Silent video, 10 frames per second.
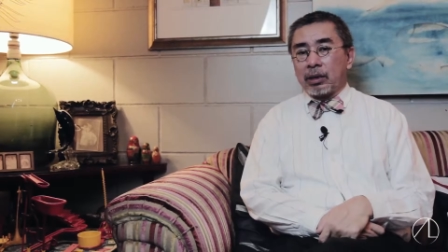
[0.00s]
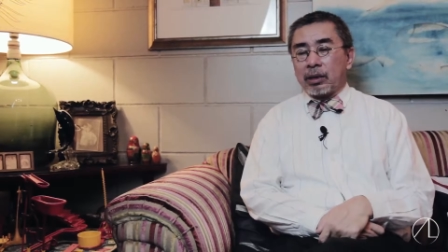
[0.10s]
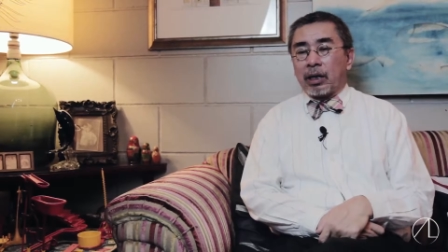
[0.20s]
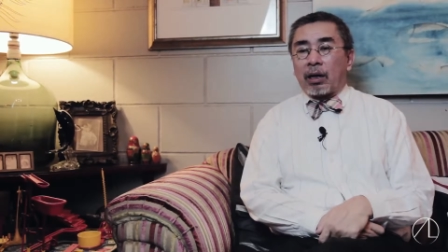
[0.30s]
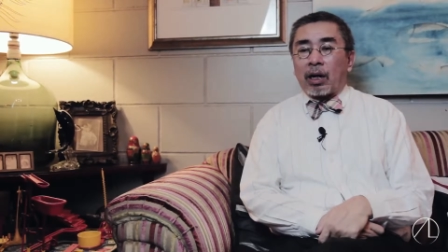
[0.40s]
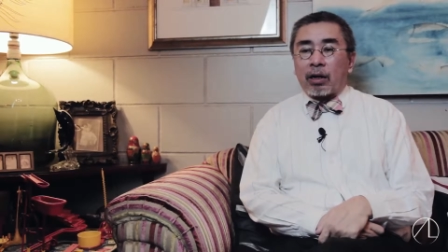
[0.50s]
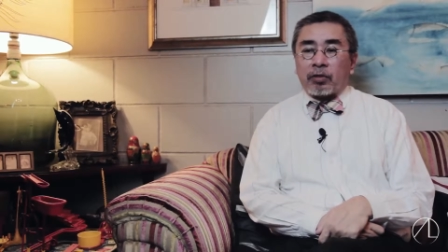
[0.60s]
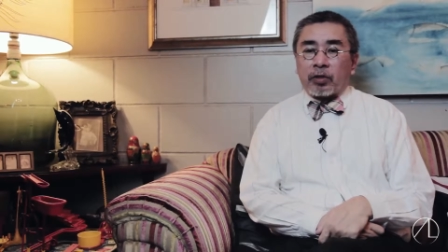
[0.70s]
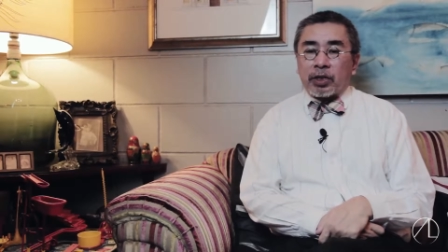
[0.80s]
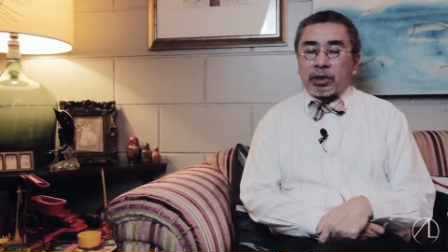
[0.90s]
There are,
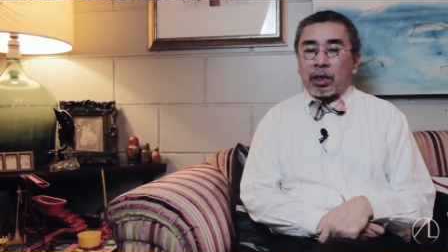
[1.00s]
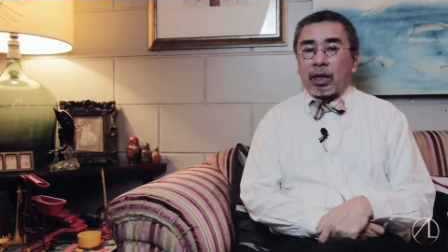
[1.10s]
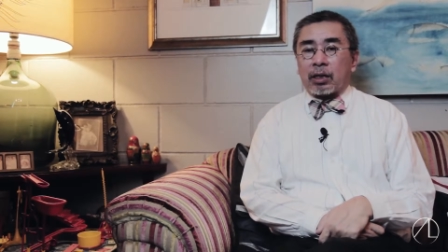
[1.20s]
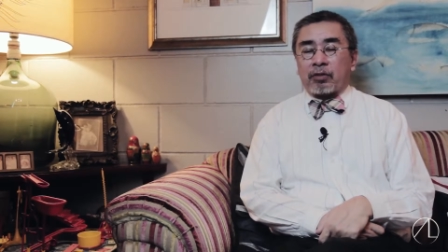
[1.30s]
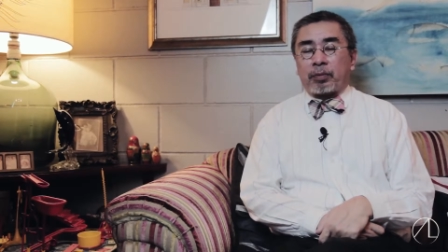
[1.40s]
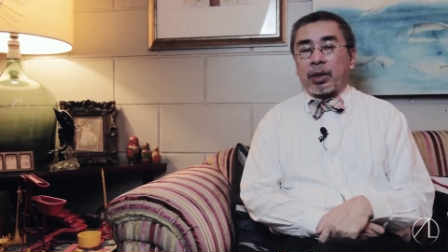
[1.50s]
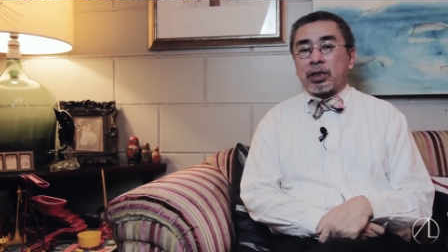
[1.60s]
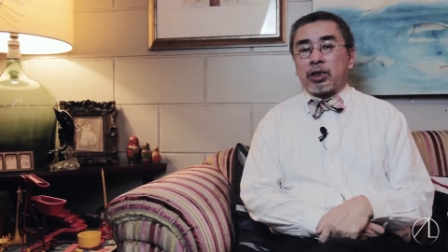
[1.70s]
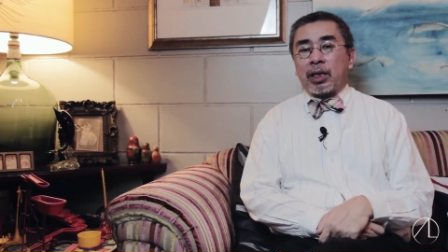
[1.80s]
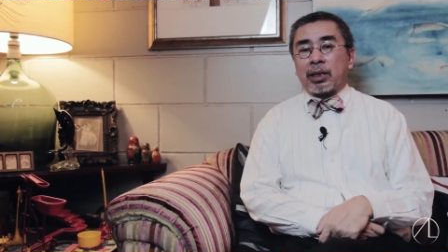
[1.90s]
of course, a lot of
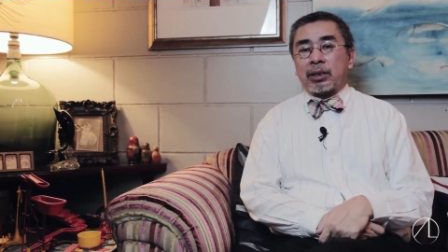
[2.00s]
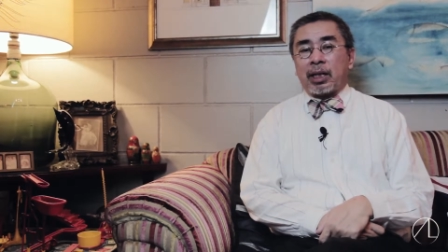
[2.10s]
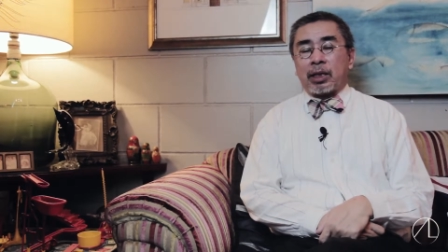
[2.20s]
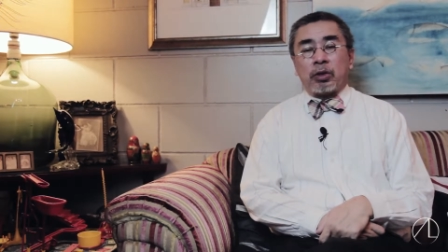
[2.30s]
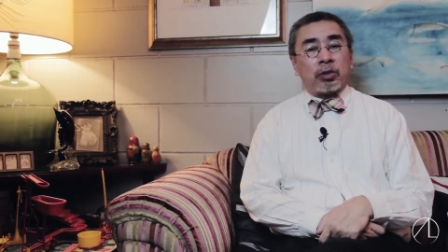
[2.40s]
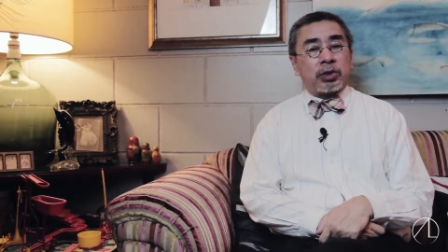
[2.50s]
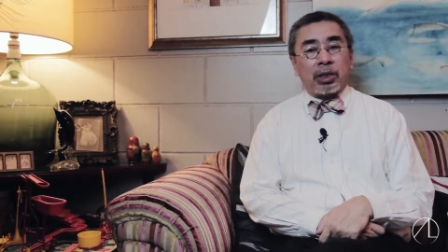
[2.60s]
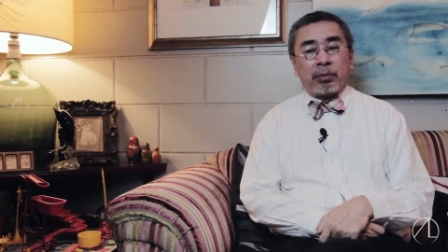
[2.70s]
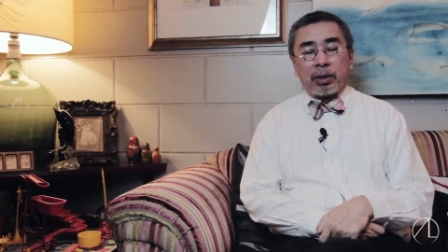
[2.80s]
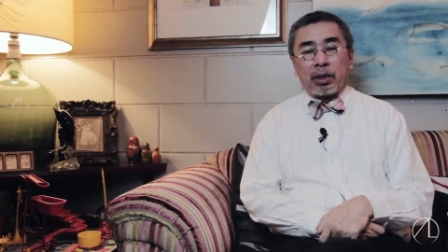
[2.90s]
projects that look
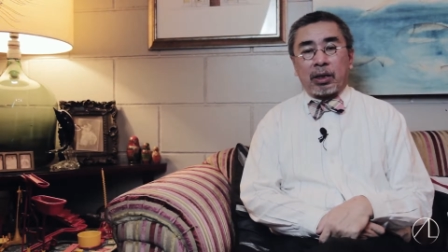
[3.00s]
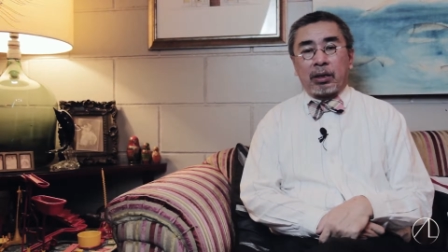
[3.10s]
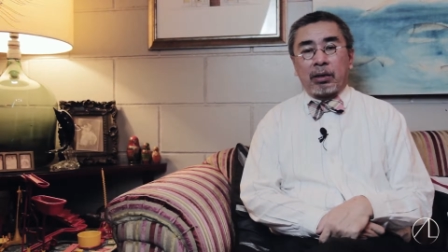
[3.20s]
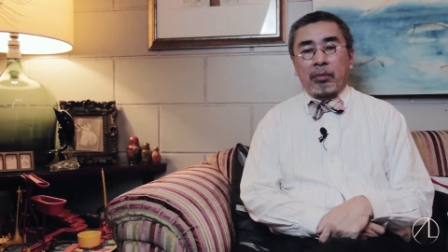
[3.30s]
similar.